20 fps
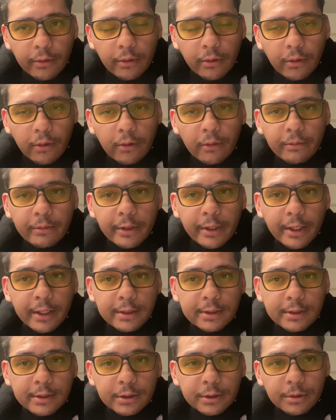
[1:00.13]
hope you
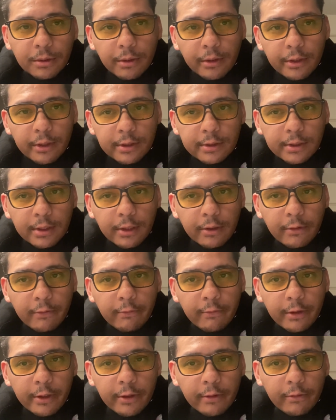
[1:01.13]
guys enjoy this little
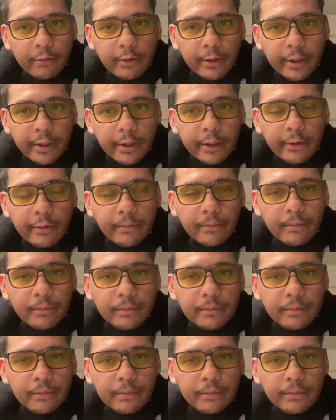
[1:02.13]
video right here.